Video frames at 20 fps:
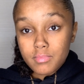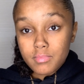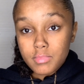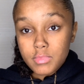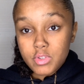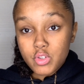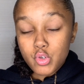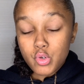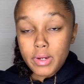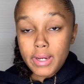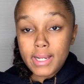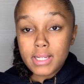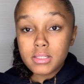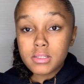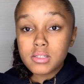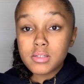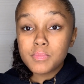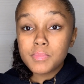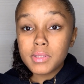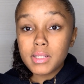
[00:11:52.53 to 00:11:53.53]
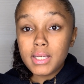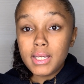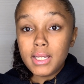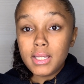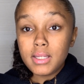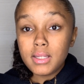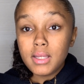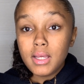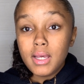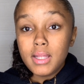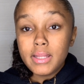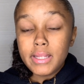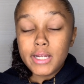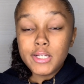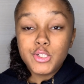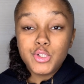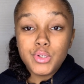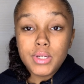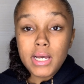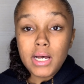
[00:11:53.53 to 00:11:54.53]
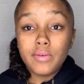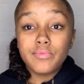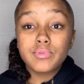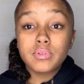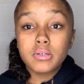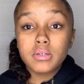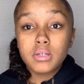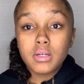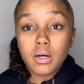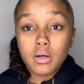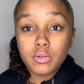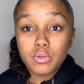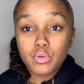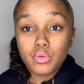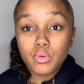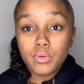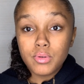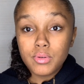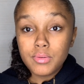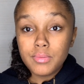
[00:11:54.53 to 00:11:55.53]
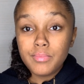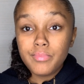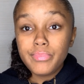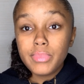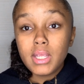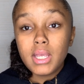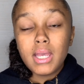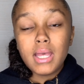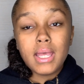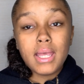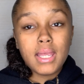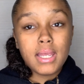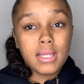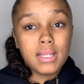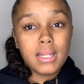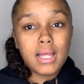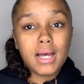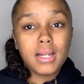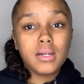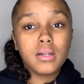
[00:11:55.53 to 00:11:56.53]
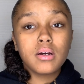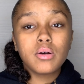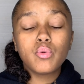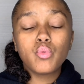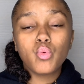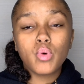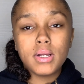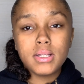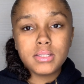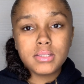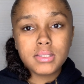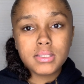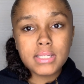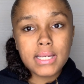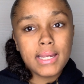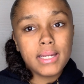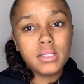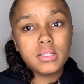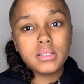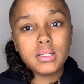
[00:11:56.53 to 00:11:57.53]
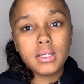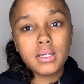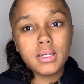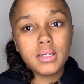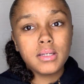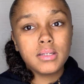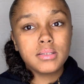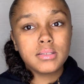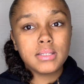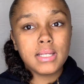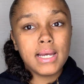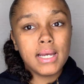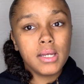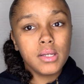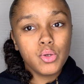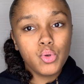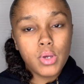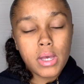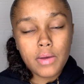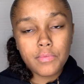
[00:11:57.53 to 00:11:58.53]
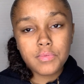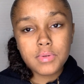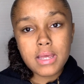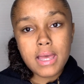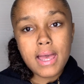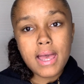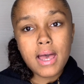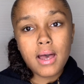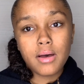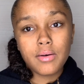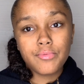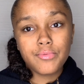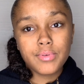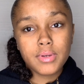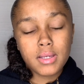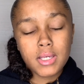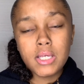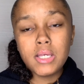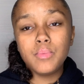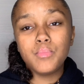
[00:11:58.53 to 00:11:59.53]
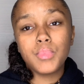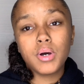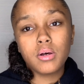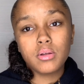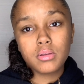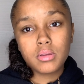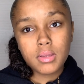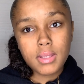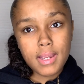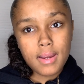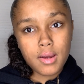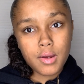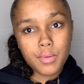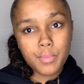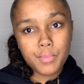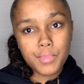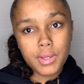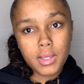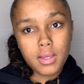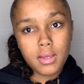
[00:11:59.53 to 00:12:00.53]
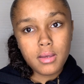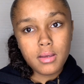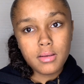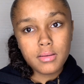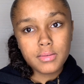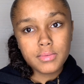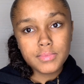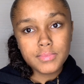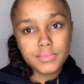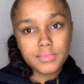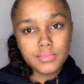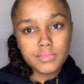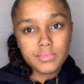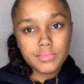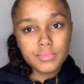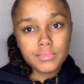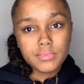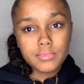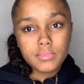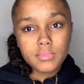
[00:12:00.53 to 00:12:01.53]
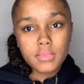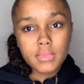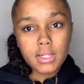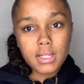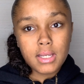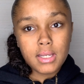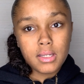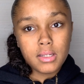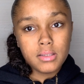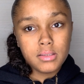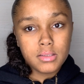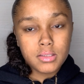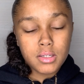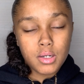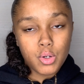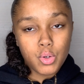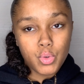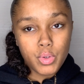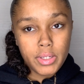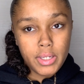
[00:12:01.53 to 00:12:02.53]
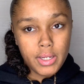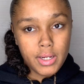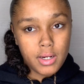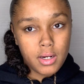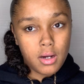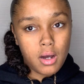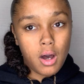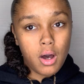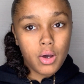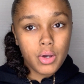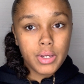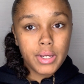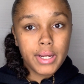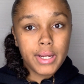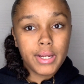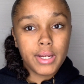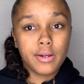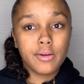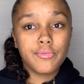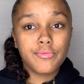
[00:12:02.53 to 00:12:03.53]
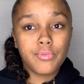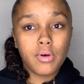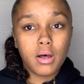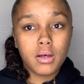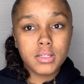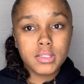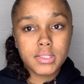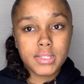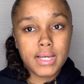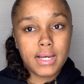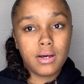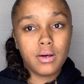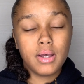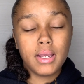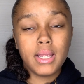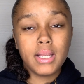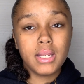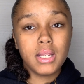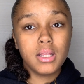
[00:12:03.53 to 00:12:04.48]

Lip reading: transplant that you have to go through. And I know one stage is that you have to have chemotherapy. And so all your hair falls out and it